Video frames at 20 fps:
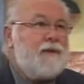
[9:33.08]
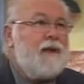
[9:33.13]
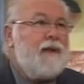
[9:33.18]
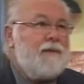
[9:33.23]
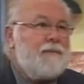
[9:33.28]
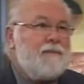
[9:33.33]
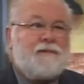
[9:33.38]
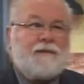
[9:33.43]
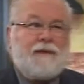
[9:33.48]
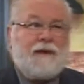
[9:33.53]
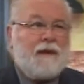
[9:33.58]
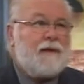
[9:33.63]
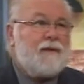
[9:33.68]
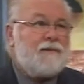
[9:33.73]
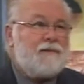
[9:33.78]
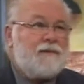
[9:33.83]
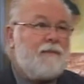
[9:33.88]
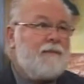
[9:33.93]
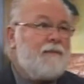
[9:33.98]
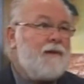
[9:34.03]
name is
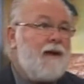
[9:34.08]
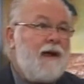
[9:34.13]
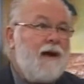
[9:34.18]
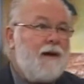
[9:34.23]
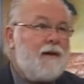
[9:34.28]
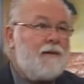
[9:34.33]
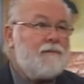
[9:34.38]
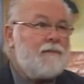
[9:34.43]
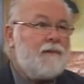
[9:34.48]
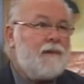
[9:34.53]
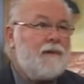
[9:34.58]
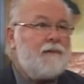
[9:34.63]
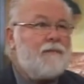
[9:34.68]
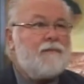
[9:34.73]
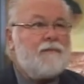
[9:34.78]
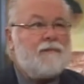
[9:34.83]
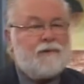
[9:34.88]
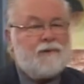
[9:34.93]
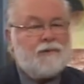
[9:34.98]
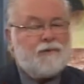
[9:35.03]
taking something out
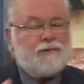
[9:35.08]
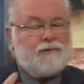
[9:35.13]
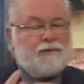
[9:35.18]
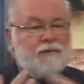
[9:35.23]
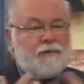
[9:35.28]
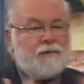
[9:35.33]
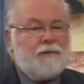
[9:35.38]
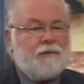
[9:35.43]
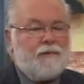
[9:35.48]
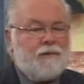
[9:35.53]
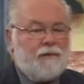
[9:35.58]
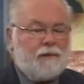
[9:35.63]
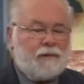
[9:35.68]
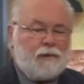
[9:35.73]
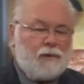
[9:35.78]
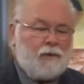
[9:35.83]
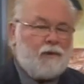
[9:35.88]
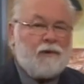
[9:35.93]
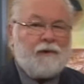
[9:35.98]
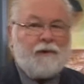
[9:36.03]
and using the
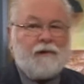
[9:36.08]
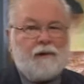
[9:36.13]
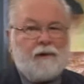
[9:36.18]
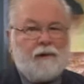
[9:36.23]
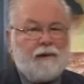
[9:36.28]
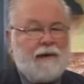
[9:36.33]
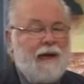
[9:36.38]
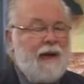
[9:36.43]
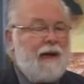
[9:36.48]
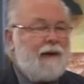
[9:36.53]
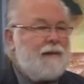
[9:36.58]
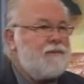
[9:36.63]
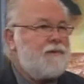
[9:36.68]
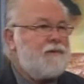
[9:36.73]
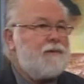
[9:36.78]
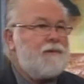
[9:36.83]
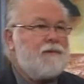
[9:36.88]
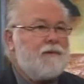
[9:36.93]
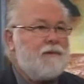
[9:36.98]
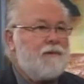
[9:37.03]
Lord in all
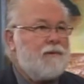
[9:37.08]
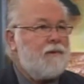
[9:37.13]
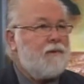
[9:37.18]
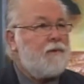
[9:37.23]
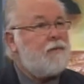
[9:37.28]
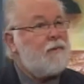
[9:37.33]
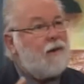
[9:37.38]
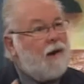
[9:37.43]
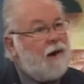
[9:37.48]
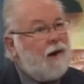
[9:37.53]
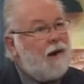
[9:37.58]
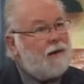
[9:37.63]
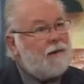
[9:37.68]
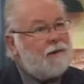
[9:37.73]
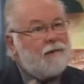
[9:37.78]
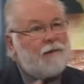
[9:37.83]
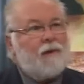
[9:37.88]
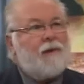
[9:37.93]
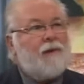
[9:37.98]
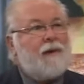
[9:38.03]
caps or, or God
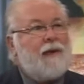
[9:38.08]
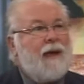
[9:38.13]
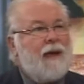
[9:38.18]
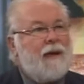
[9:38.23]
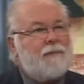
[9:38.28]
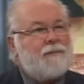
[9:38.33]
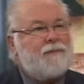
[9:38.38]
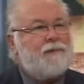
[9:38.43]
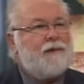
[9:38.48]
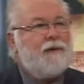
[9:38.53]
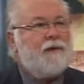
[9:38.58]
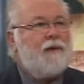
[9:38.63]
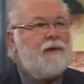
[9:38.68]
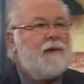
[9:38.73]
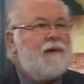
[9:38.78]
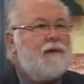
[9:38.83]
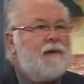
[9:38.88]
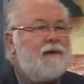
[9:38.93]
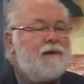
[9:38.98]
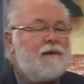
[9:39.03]
in all caps
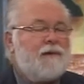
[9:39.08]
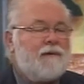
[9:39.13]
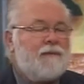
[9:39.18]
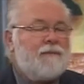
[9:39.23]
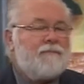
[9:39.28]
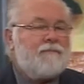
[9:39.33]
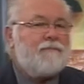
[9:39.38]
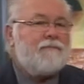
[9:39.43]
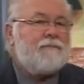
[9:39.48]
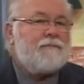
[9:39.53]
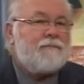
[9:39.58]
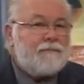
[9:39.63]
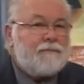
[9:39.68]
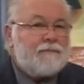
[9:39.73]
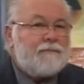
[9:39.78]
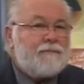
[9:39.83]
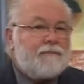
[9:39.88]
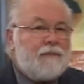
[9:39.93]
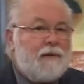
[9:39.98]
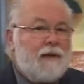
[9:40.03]
mm -hmm. um,
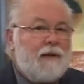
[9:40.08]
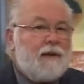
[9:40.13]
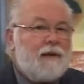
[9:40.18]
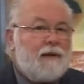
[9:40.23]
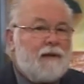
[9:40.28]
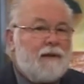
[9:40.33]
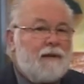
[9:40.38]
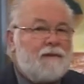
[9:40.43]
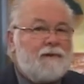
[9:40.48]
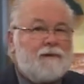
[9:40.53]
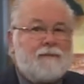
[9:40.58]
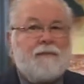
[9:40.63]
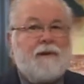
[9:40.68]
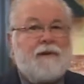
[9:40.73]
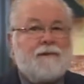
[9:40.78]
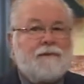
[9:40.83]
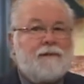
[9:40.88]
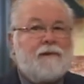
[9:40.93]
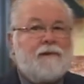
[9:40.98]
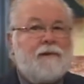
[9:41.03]
is
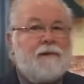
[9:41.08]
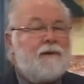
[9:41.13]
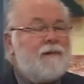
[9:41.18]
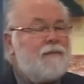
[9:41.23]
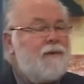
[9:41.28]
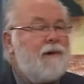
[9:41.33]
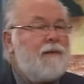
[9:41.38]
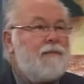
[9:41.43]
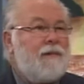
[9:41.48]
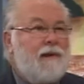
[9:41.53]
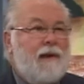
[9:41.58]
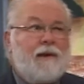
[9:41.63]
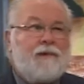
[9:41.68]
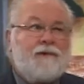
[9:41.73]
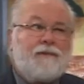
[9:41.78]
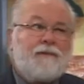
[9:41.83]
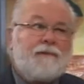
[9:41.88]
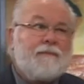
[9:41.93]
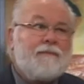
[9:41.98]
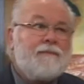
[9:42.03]
basically an
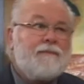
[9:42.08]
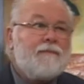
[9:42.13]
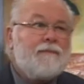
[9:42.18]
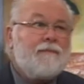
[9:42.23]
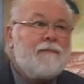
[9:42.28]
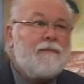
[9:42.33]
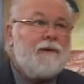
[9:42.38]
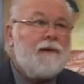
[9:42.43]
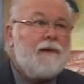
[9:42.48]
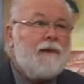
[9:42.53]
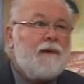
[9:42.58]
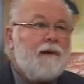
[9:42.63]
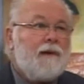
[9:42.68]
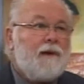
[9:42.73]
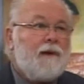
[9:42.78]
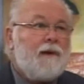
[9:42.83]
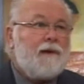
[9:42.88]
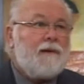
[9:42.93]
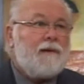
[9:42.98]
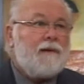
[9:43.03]
abomination. The
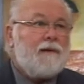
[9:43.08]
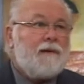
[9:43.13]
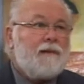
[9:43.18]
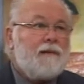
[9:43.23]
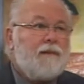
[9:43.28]
fantasy, at